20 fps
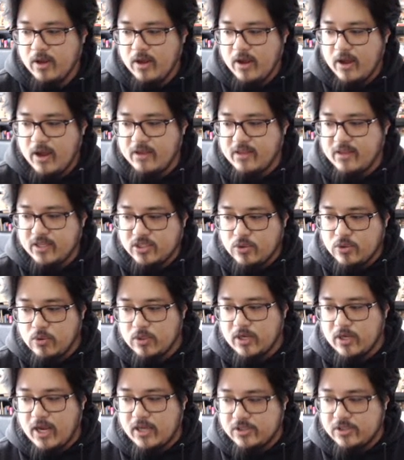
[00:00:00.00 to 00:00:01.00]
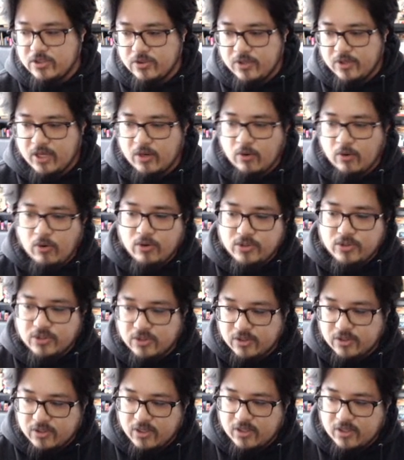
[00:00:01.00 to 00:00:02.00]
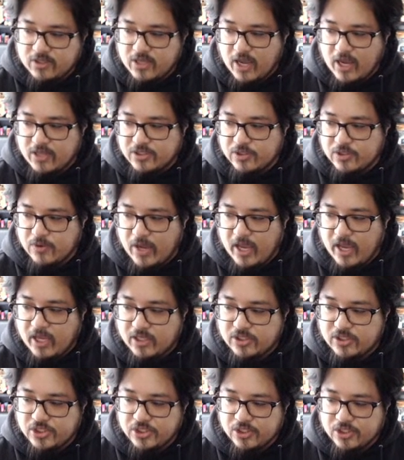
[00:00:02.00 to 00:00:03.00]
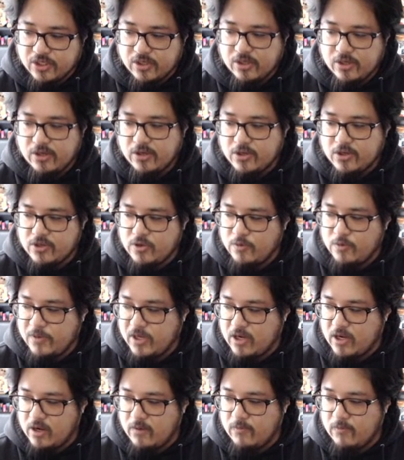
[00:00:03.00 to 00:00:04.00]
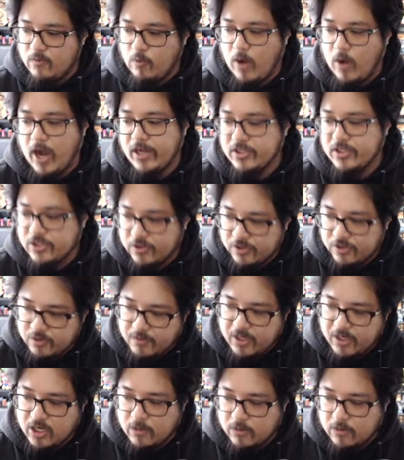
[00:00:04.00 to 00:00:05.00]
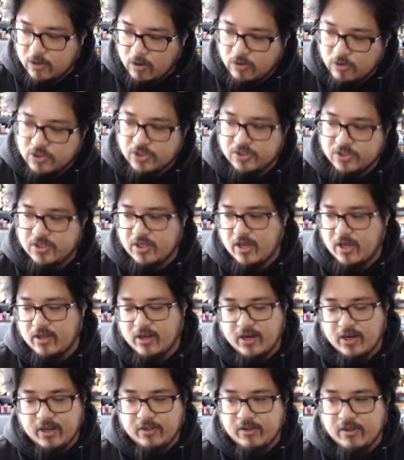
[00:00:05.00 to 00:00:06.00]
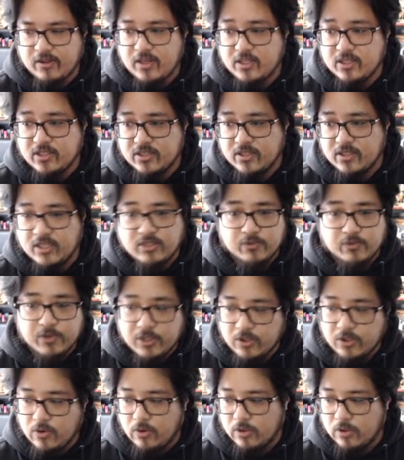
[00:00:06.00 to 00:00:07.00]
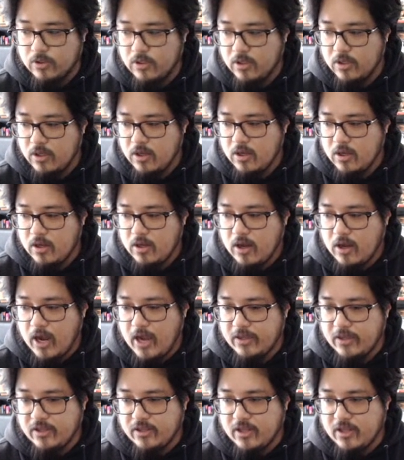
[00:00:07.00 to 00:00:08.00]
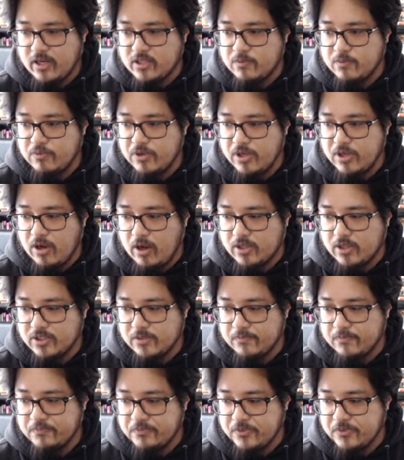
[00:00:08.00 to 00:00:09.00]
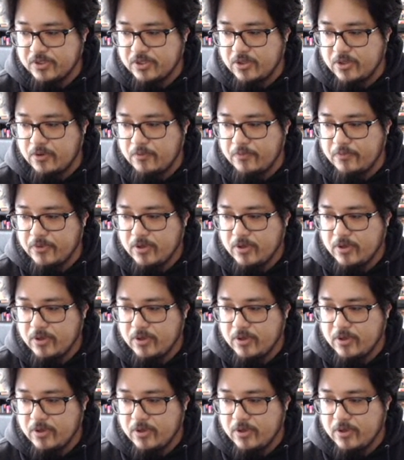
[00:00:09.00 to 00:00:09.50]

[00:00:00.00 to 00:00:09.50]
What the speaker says: And that's cool. And as you get older and as you age, you become wiser and you become closer to that. And I think that's really cool. I think that is pretty awesome. So,